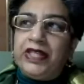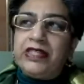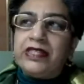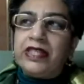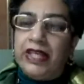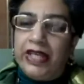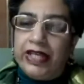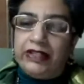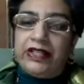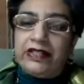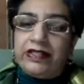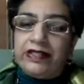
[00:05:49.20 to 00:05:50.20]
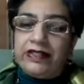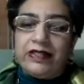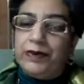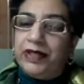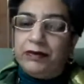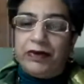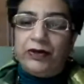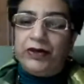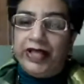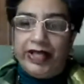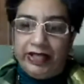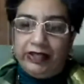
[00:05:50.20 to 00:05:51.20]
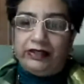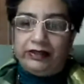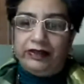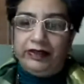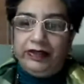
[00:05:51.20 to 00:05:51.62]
in select cases, has been about health.